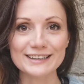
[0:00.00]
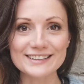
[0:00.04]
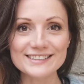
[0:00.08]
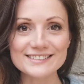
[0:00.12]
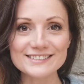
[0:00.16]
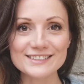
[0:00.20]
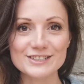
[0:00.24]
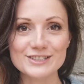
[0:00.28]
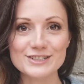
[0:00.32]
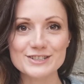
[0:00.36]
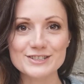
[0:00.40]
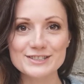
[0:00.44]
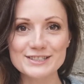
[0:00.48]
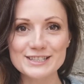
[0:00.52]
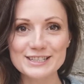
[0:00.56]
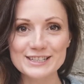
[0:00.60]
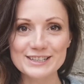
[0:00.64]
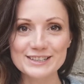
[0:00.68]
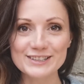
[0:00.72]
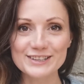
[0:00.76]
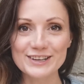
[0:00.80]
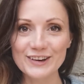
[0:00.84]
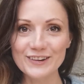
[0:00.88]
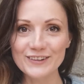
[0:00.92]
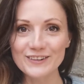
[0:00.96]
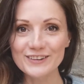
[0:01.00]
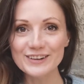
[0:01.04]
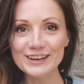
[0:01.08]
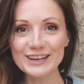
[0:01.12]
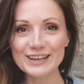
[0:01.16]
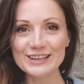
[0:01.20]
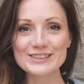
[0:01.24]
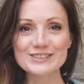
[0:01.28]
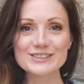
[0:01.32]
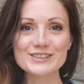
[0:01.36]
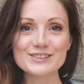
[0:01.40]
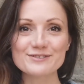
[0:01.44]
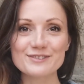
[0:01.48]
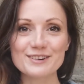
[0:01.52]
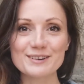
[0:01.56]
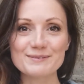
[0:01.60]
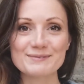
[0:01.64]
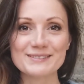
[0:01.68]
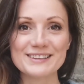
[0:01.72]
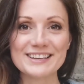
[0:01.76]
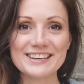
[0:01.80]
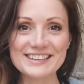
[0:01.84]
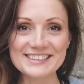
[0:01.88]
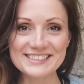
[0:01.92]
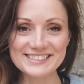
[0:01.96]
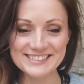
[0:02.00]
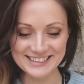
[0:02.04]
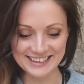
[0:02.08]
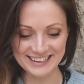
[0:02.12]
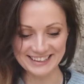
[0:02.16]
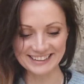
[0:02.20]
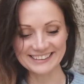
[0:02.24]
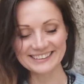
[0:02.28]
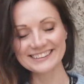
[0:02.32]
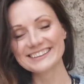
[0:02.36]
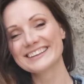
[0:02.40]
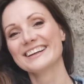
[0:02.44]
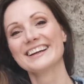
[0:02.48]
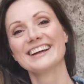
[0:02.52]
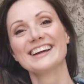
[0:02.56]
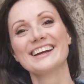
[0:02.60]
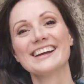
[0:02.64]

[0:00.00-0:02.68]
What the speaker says: guys, I just needed to interrupt this here.